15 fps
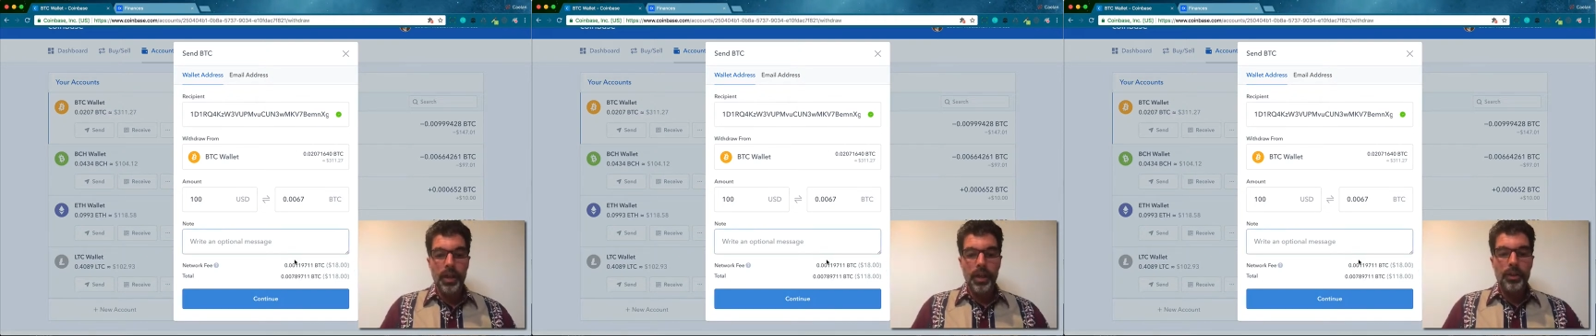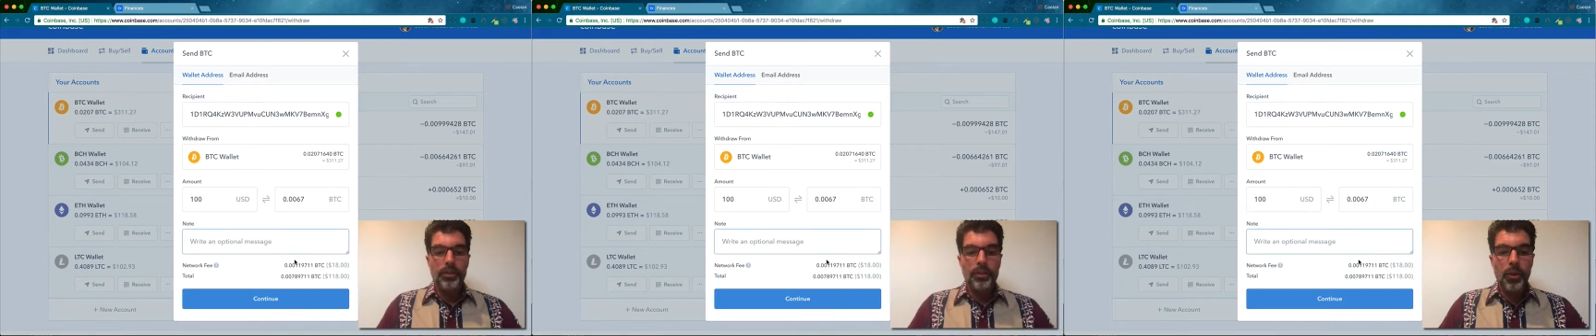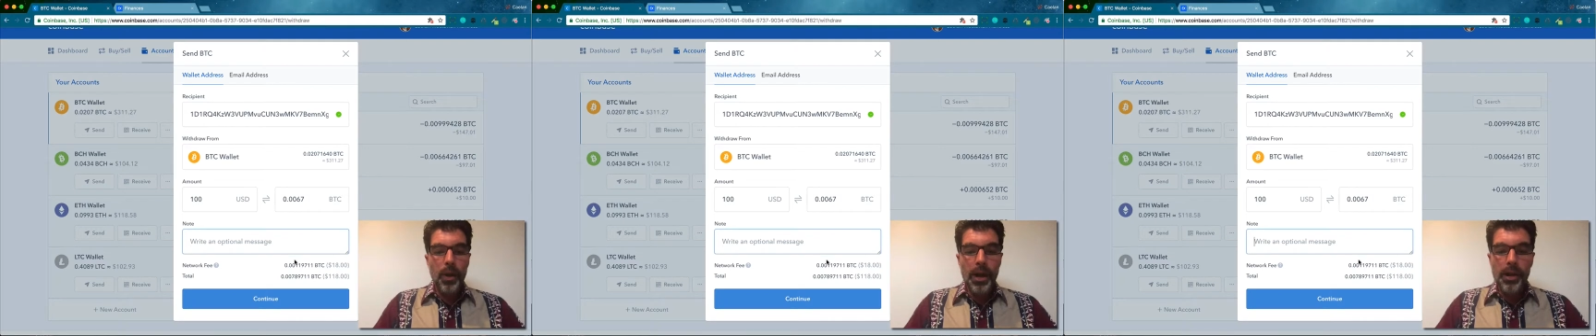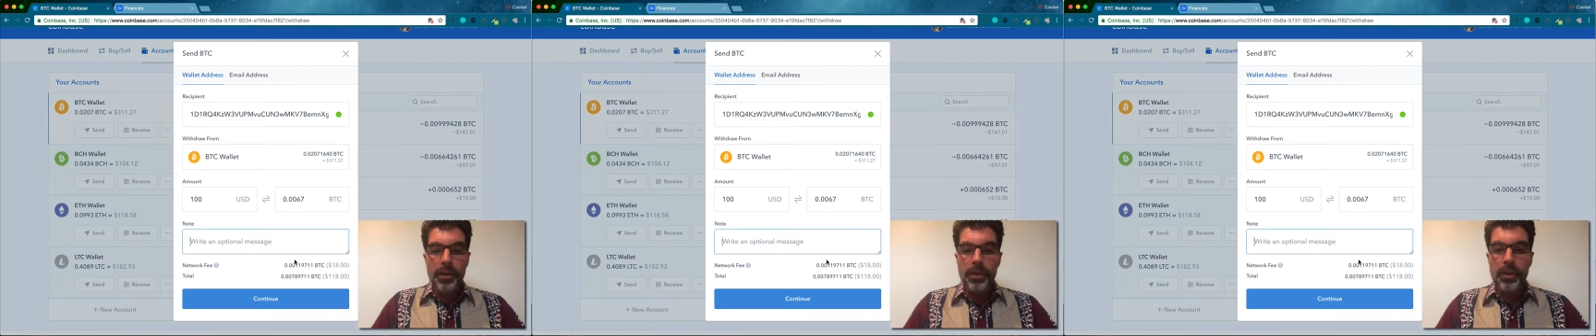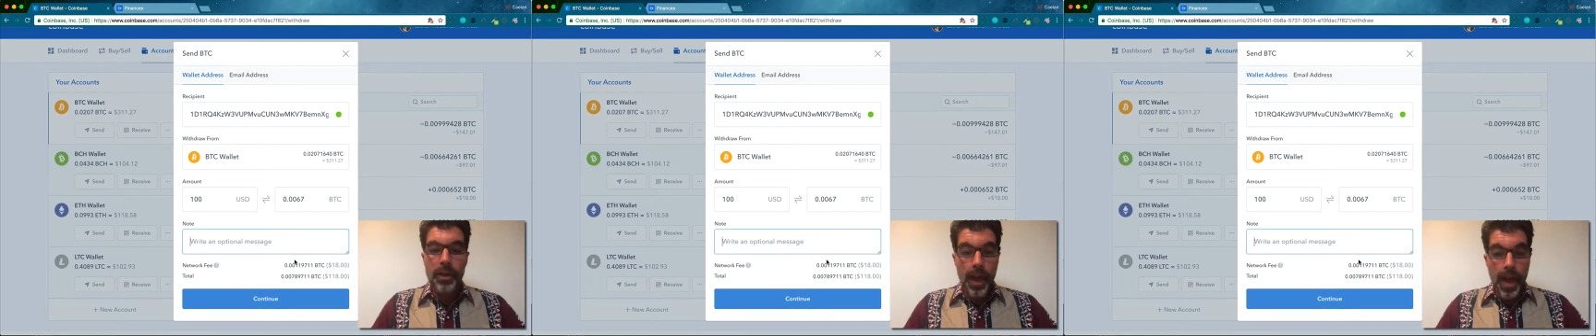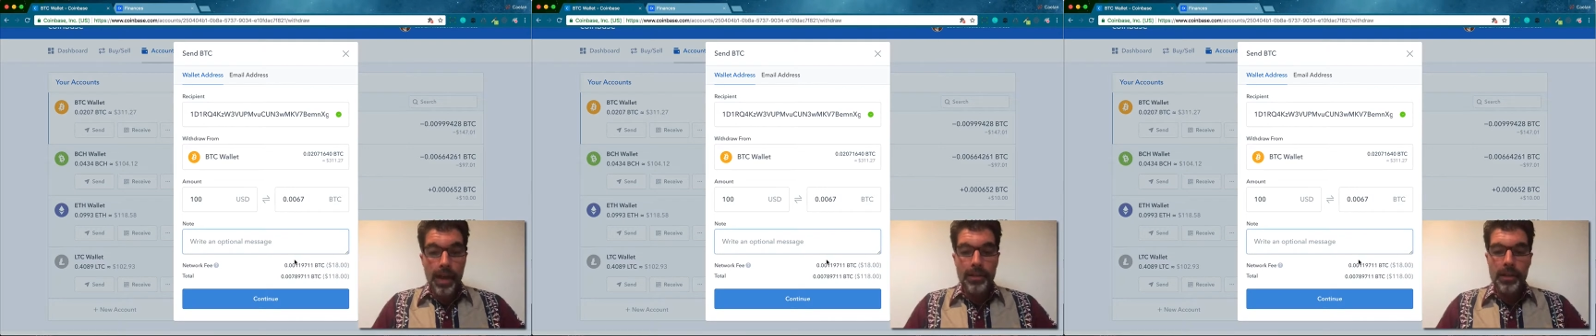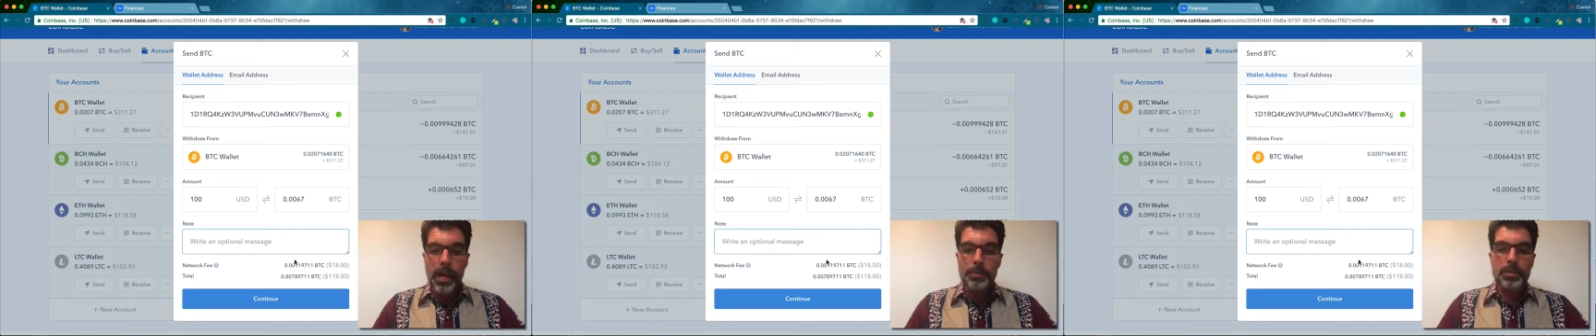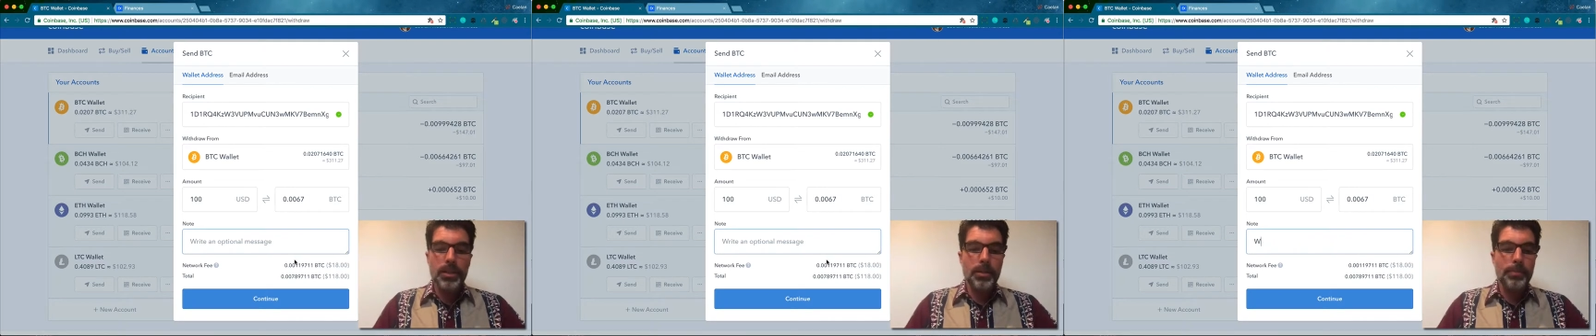So I'm going to add an
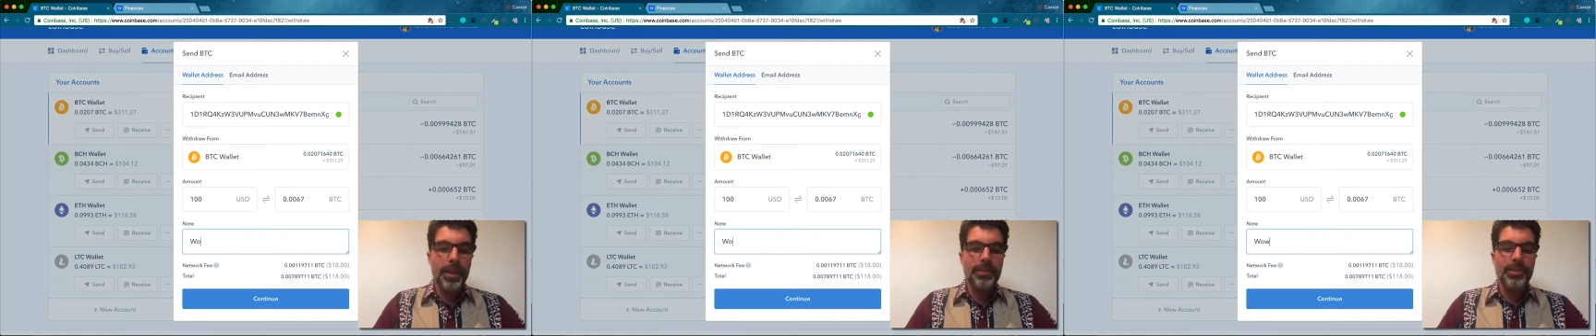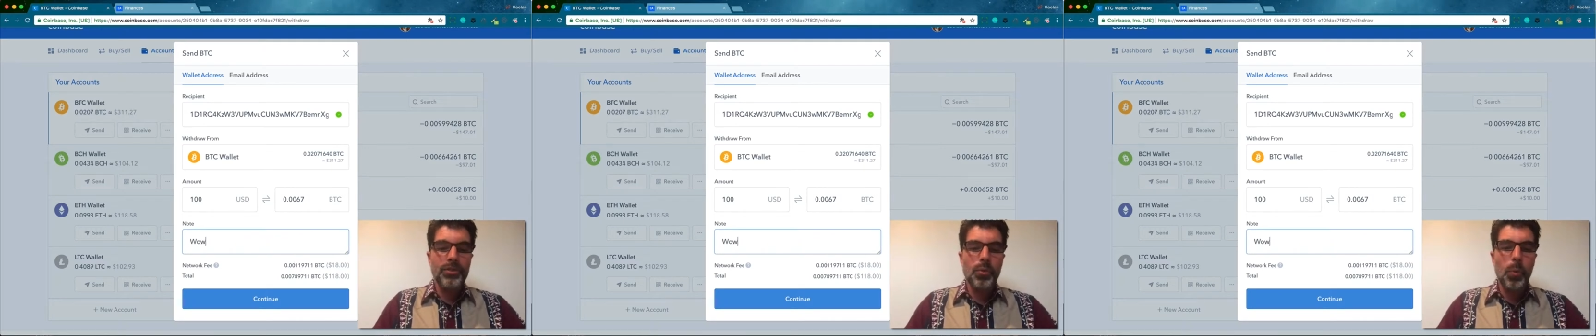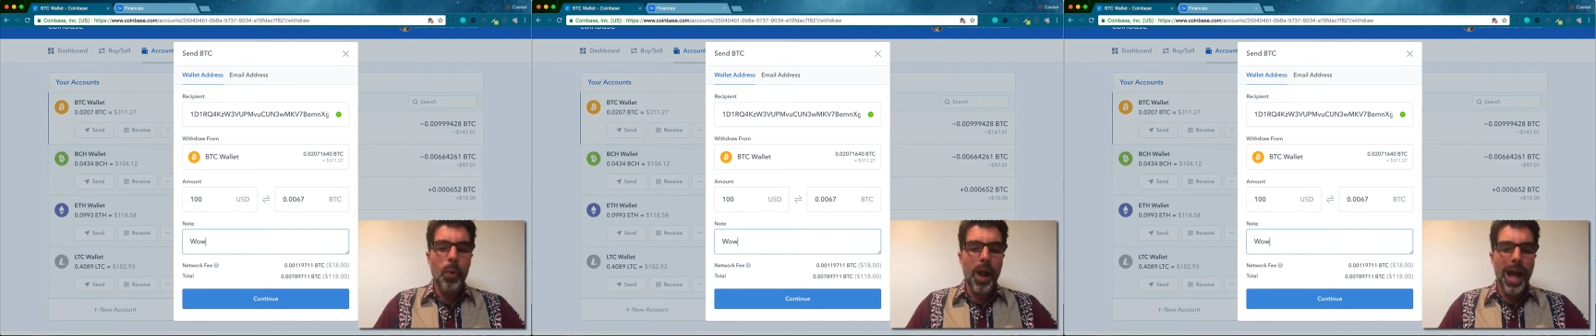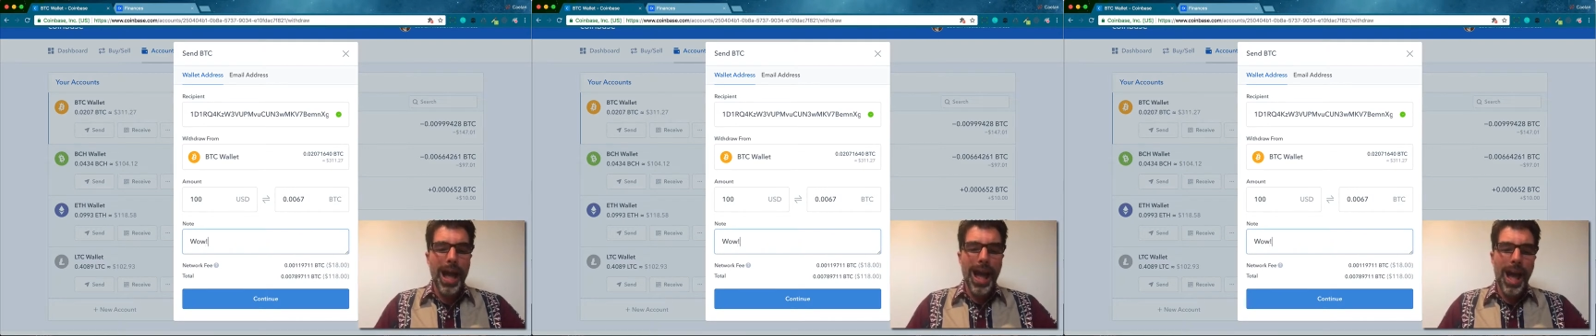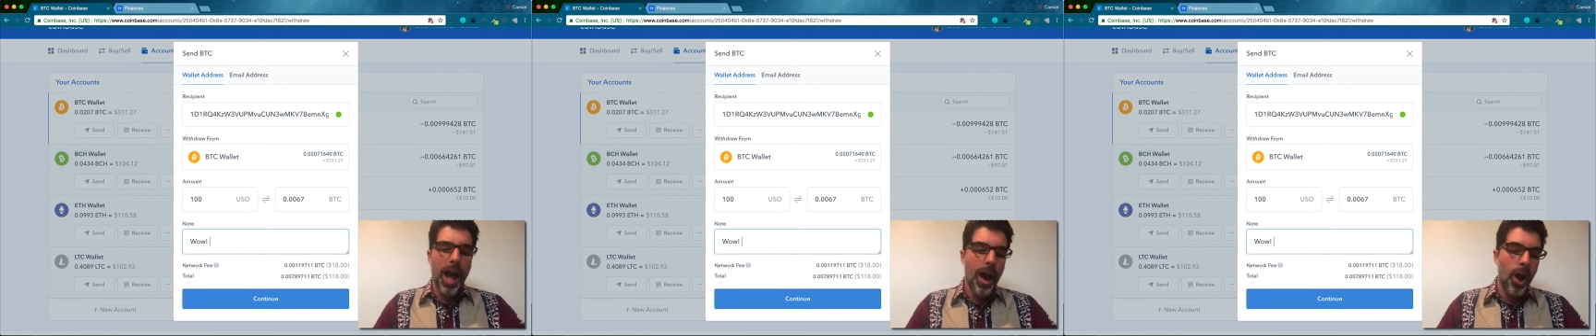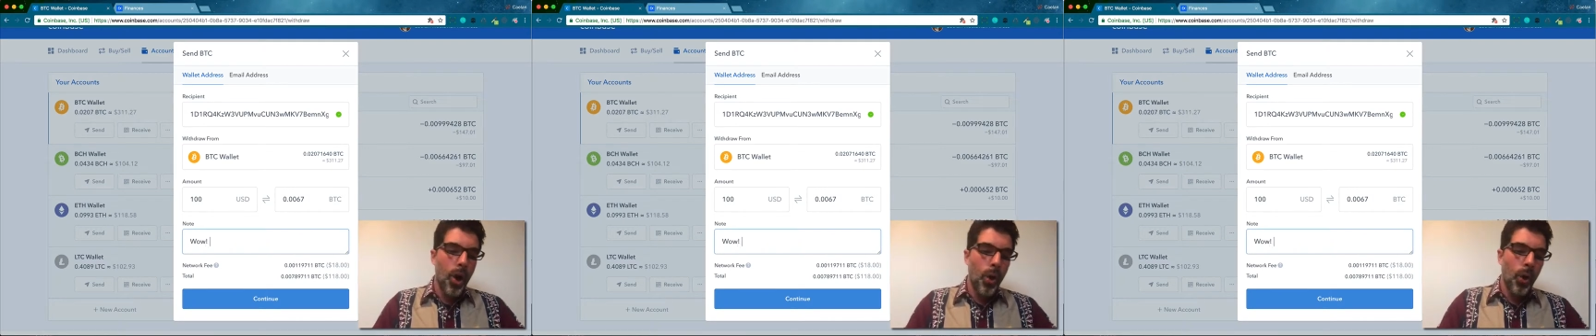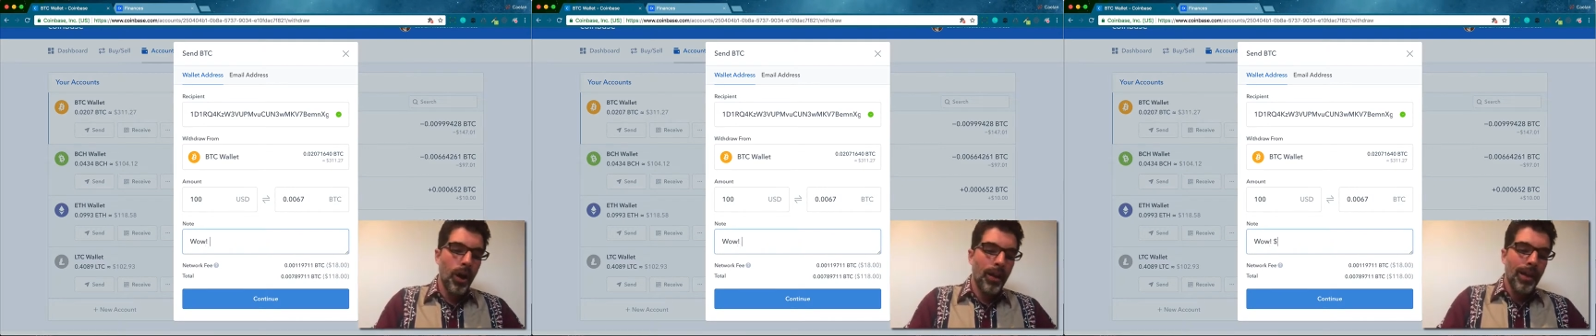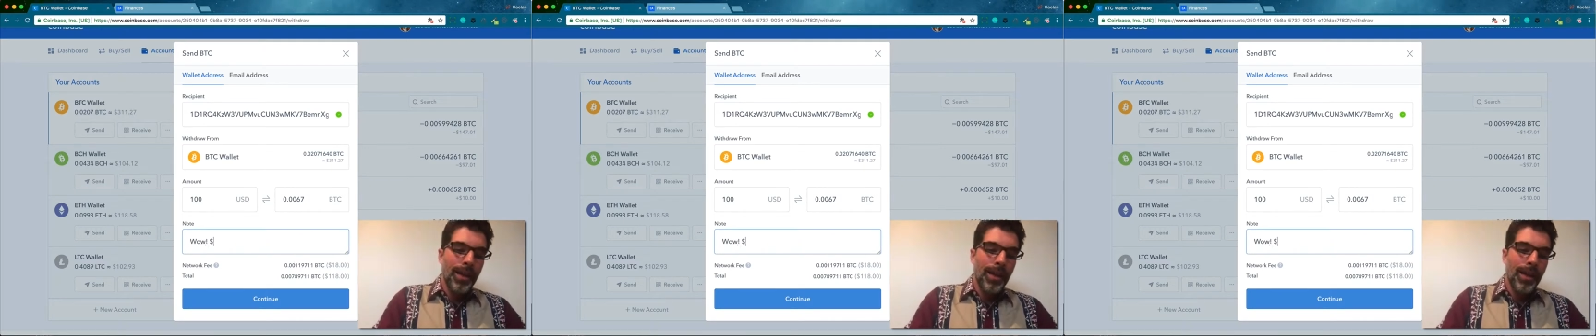optional message. Wow!